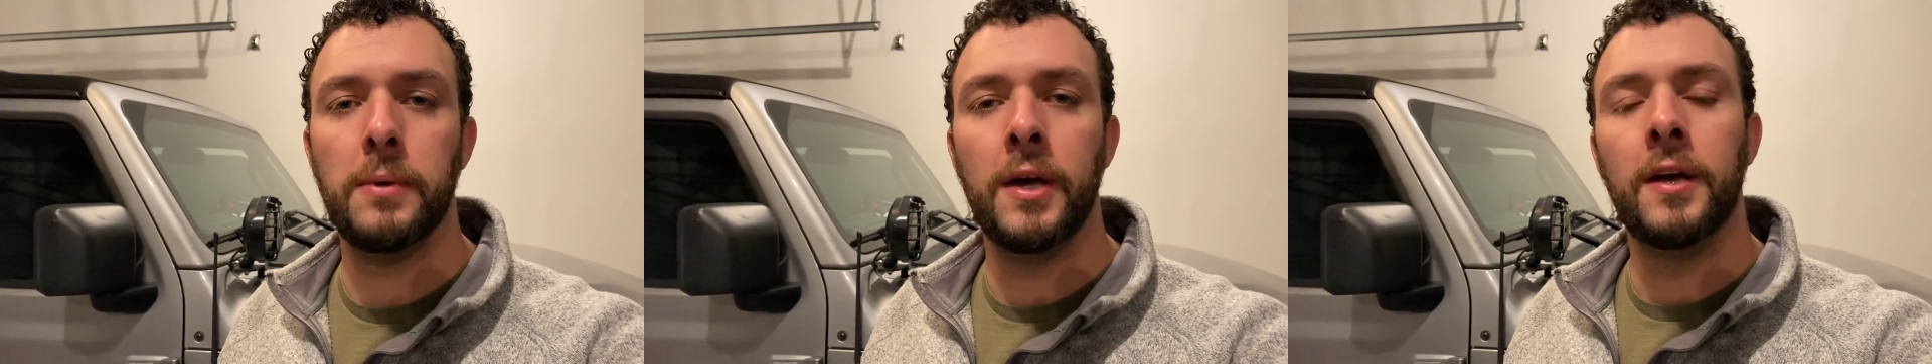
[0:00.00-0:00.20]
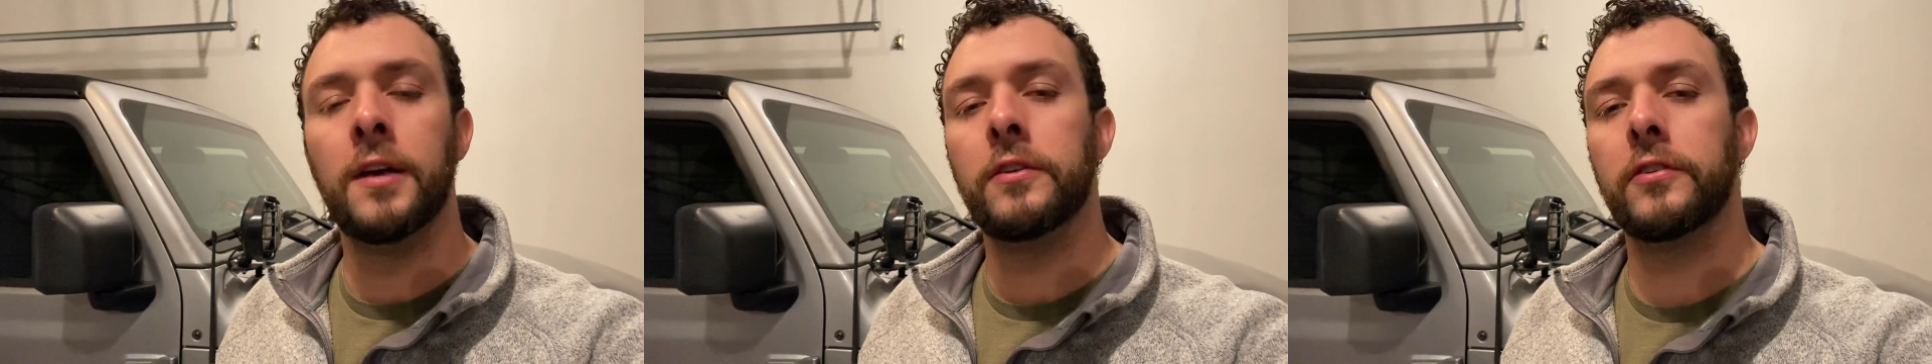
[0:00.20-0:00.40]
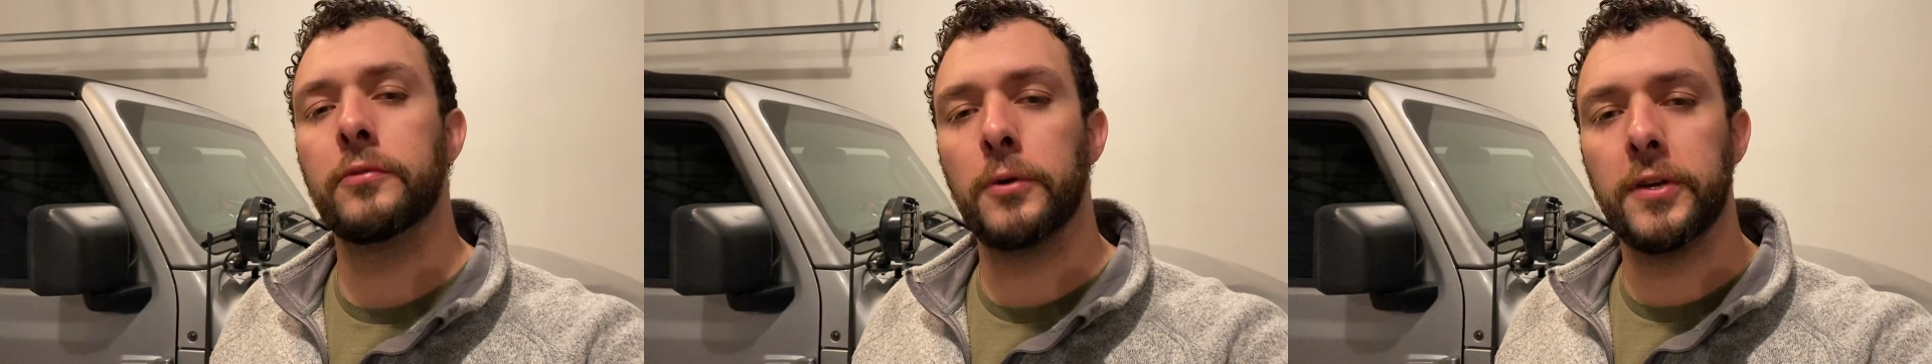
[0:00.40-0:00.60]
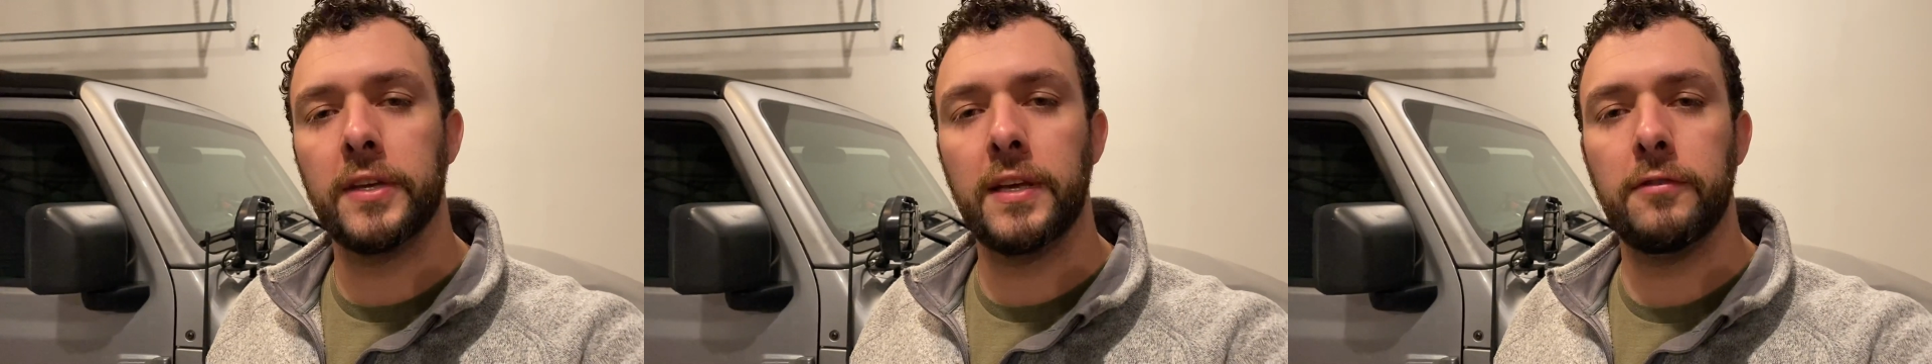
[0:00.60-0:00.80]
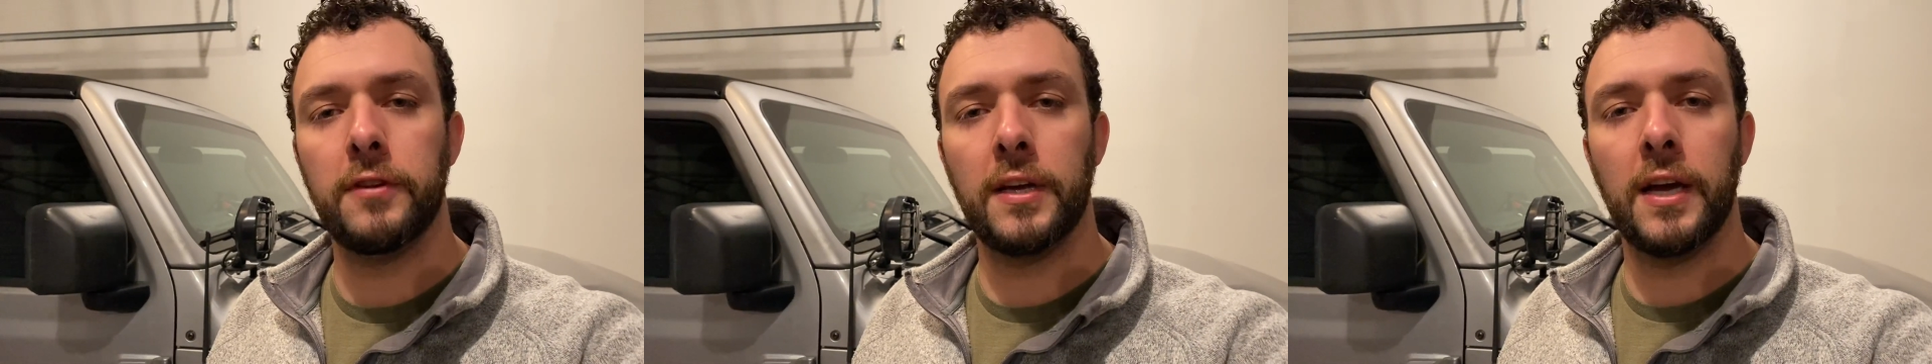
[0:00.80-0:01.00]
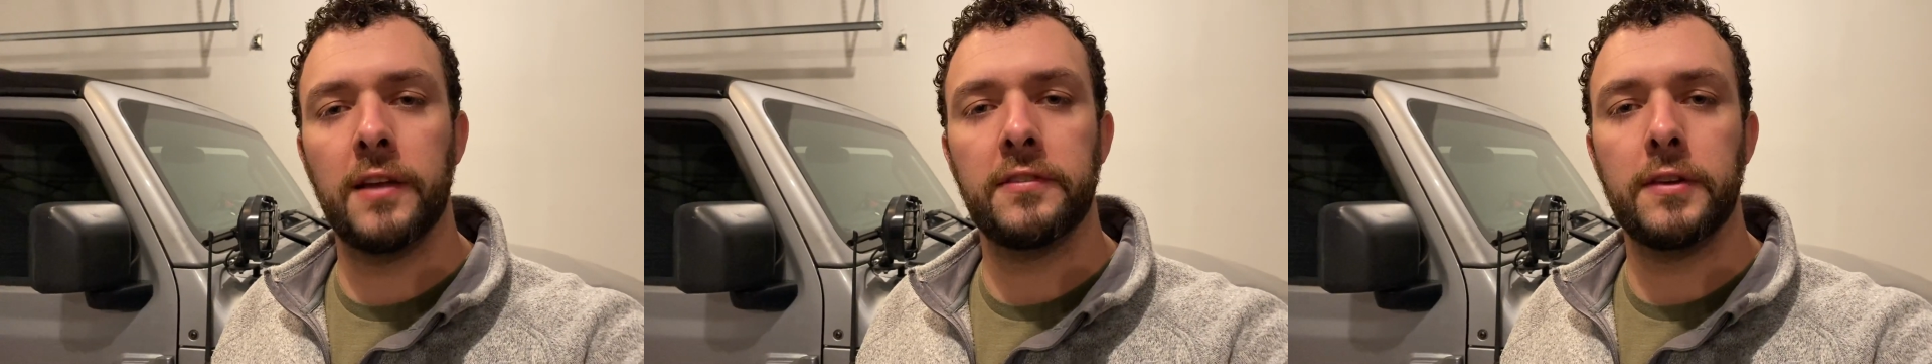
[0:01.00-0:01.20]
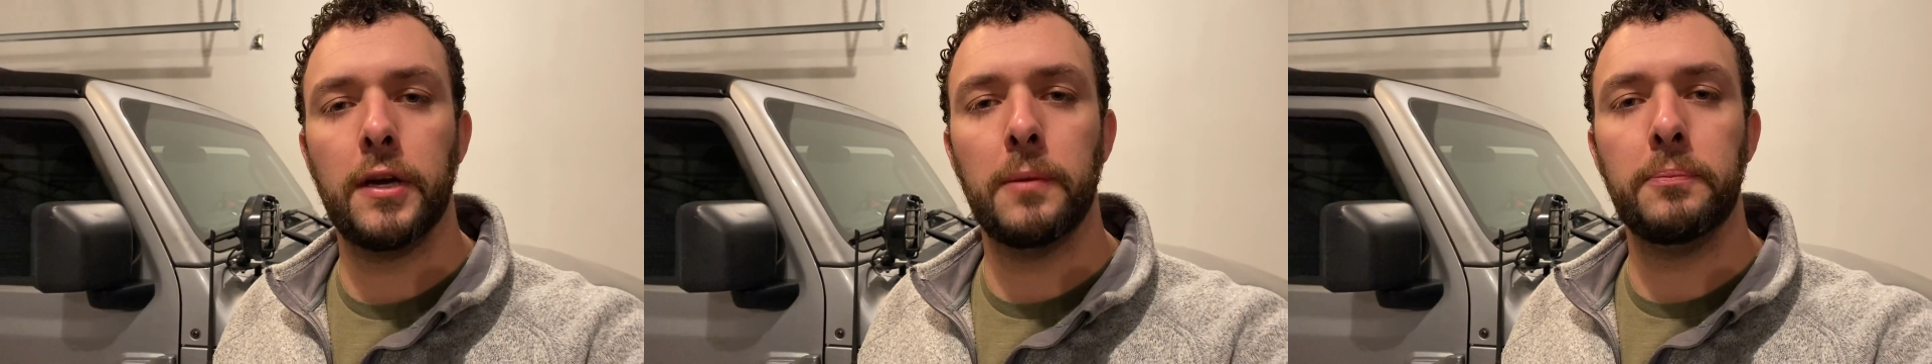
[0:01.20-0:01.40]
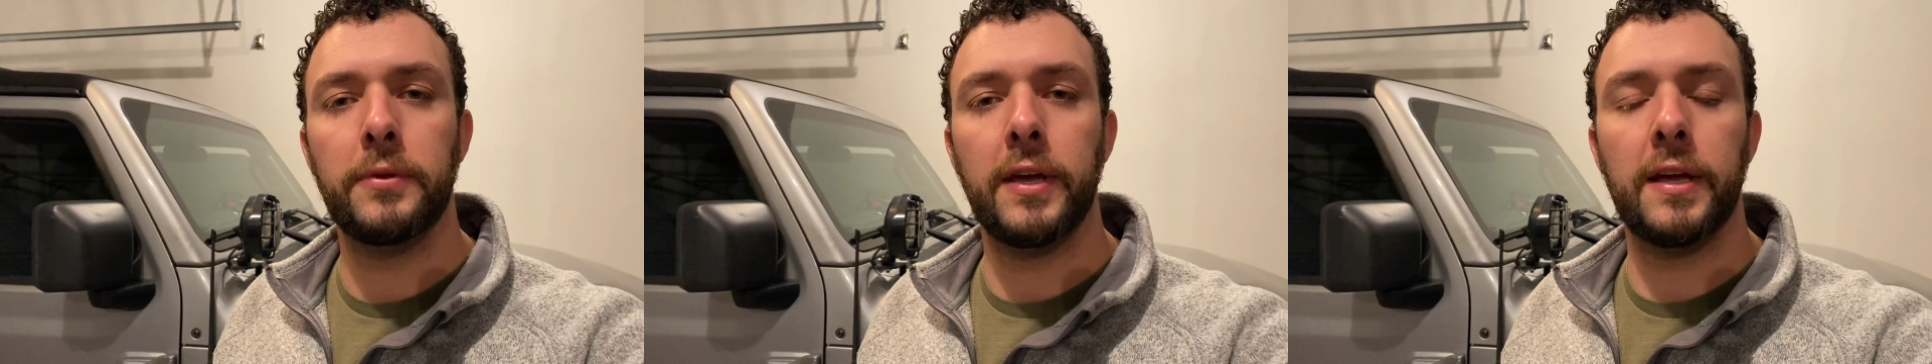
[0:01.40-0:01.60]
Just wanted to give you guys an update,